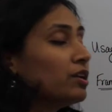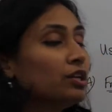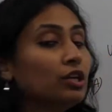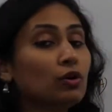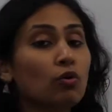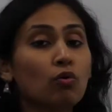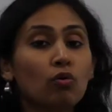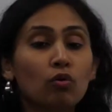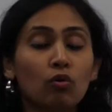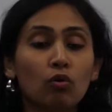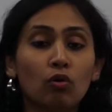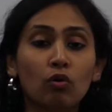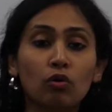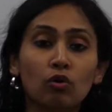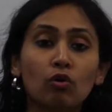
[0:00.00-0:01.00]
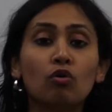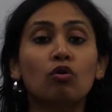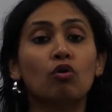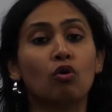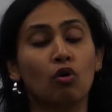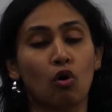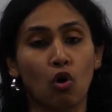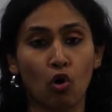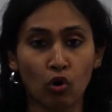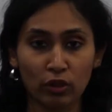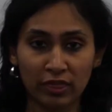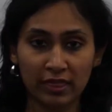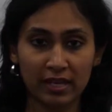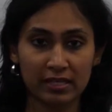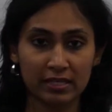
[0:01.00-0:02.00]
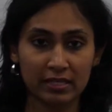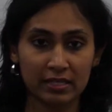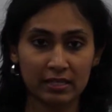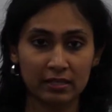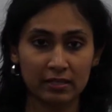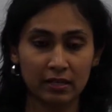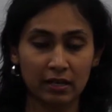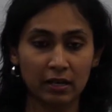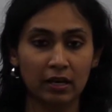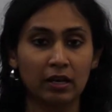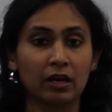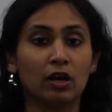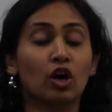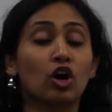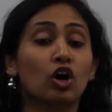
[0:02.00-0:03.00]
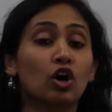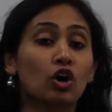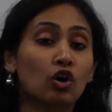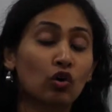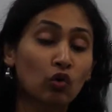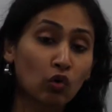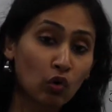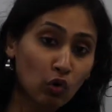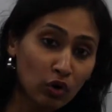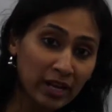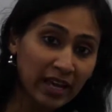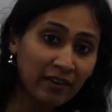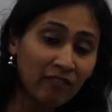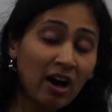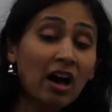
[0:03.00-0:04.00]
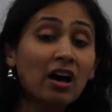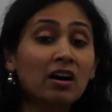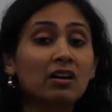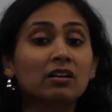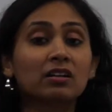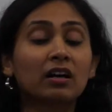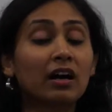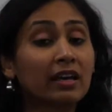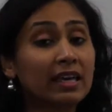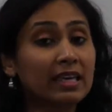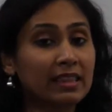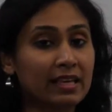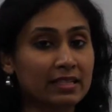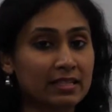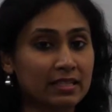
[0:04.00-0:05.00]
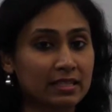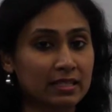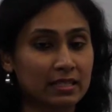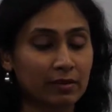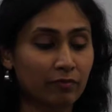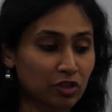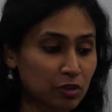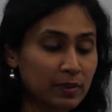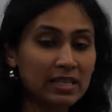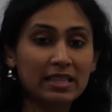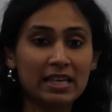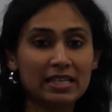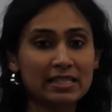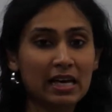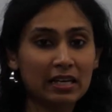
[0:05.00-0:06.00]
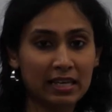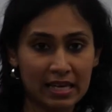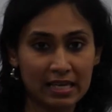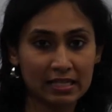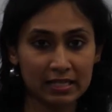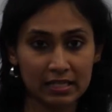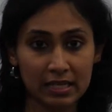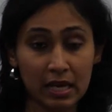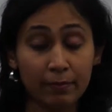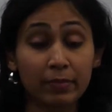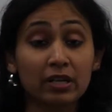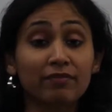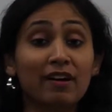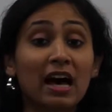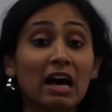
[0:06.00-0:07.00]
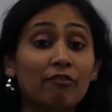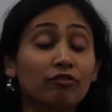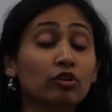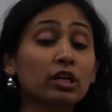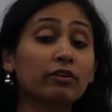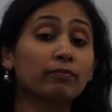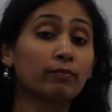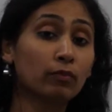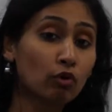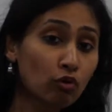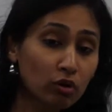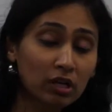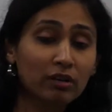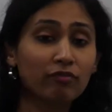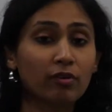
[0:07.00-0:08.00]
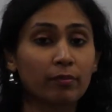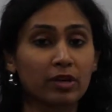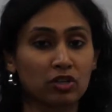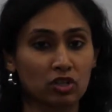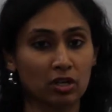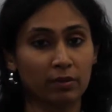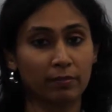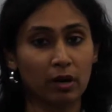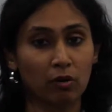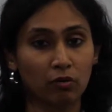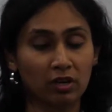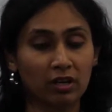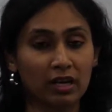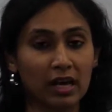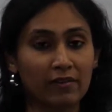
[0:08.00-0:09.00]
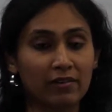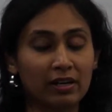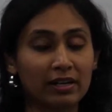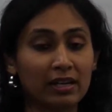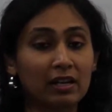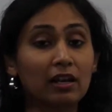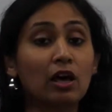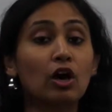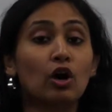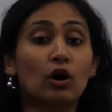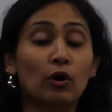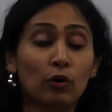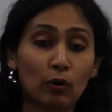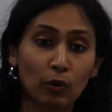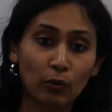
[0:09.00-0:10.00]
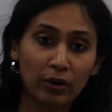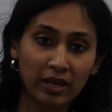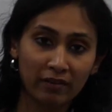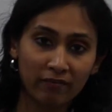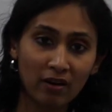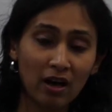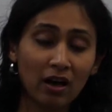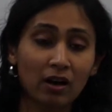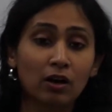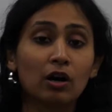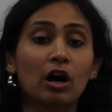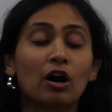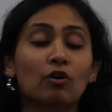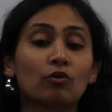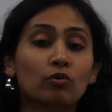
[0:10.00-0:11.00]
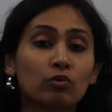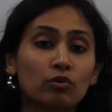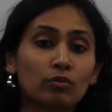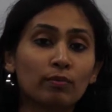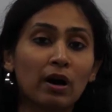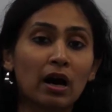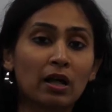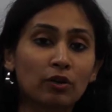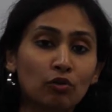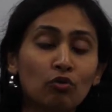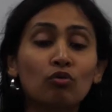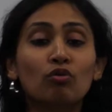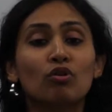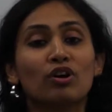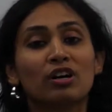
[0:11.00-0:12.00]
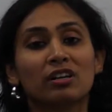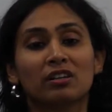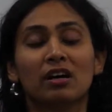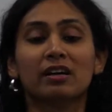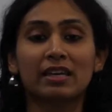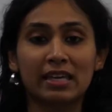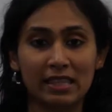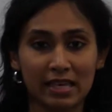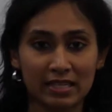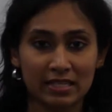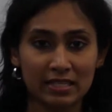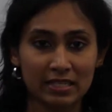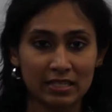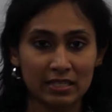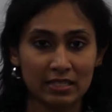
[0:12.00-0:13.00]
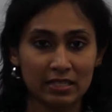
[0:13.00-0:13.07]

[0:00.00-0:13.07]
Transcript: Nihongo no hon desu. Kore wa kagi desu, which means these are keys. But if I have to give more information about it, I will tell Kore wa kuruma no kagi desu.